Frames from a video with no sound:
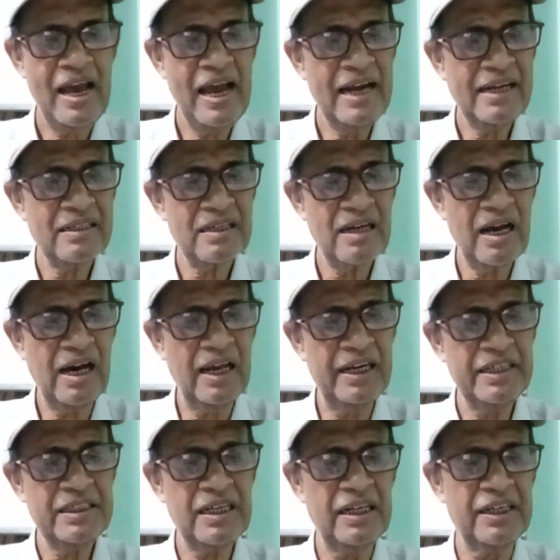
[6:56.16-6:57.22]
At a
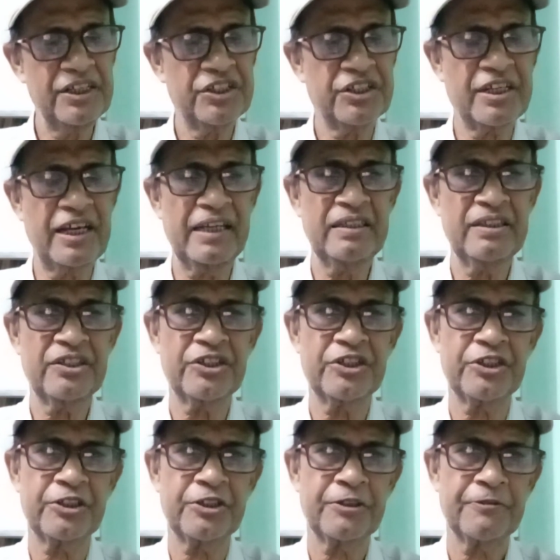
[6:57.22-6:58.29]
little
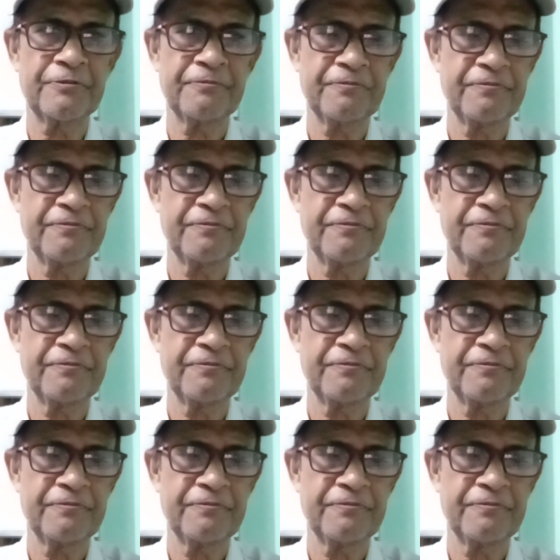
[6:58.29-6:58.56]
distance,